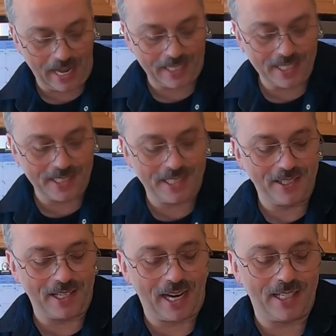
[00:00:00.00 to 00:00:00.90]
I can see
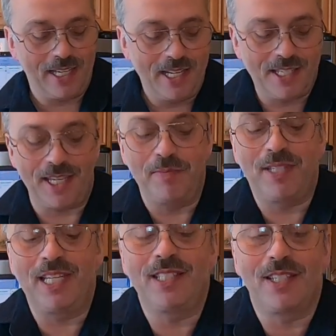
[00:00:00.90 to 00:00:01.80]
the 9, same
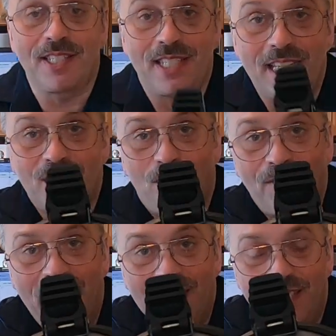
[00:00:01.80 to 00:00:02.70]
thing, the 6th of
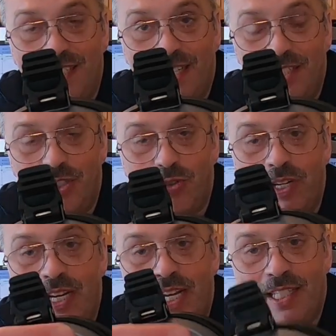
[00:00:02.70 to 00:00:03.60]

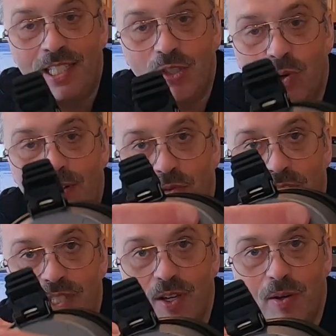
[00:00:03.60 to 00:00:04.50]
1993. This one
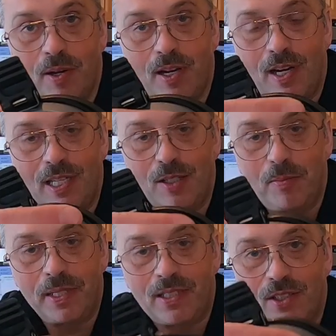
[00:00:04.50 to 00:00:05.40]
was a little
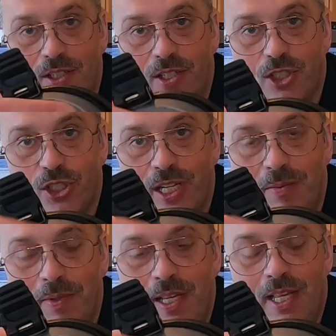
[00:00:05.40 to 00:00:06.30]
bit
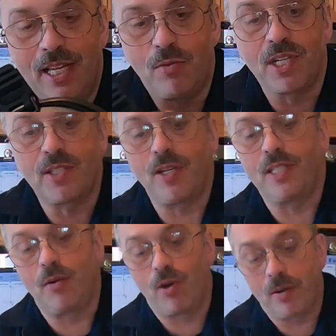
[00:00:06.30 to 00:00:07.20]
shaped. It was
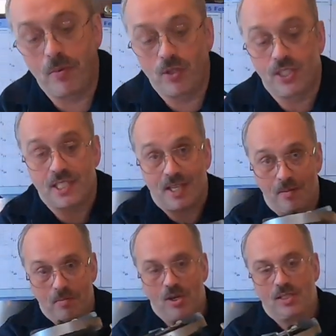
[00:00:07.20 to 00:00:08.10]
they were built the
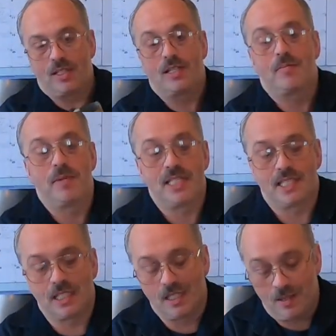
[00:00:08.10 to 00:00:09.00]
same month,
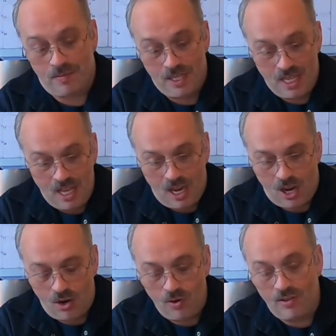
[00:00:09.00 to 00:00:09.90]
basically.
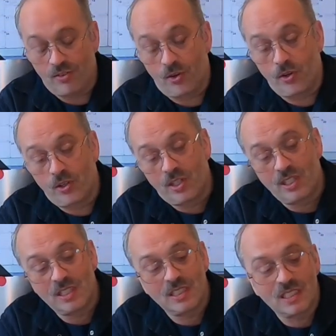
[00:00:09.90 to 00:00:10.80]
However,
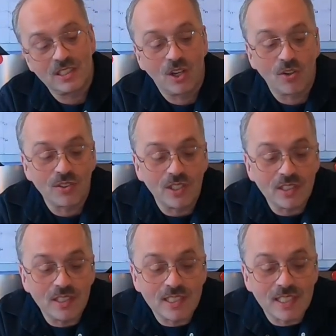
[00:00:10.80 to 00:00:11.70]
no,
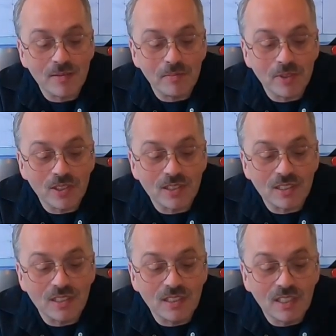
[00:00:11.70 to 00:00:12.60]
not the same month.
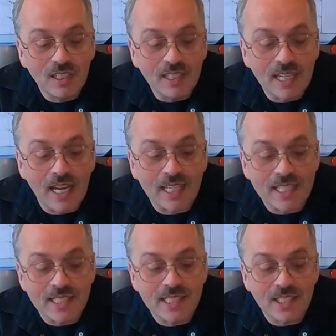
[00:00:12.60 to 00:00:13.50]
Yeah, I
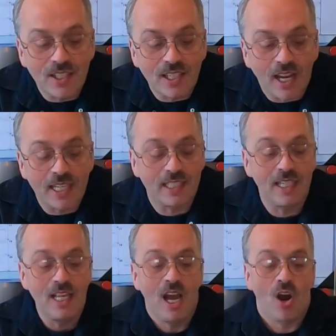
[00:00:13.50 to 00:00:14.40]
can see the 9.
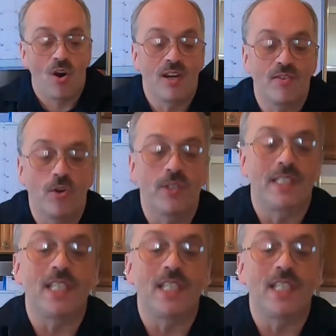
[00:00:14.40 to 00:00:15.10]
However,